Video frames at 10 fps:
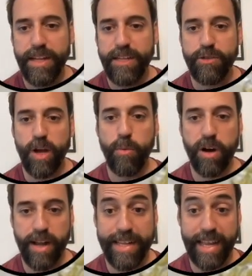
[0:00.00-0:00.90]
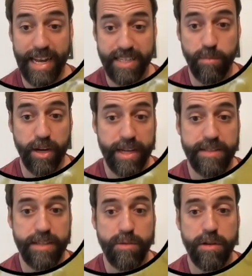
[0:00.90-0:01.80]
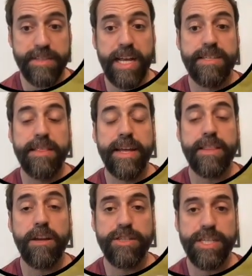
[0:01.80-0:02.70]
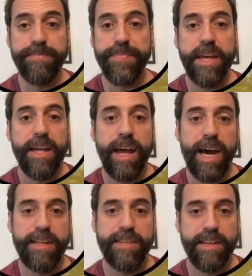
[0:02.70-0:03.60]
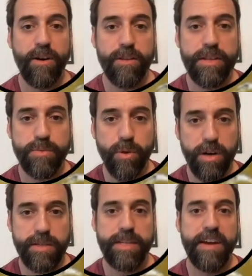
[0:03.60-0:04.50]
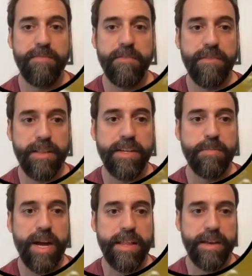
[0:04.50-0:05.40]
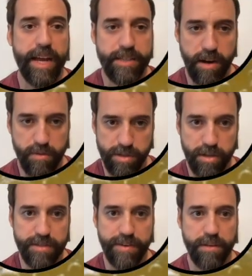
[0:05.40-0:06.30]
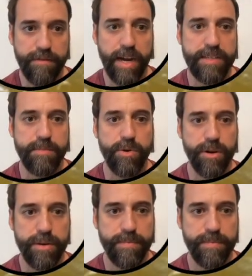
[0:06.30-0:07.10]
So I work at the Luxembourg Institute of Science and Technology, and all these works have been funded by the National Research Fund of Luxembourg.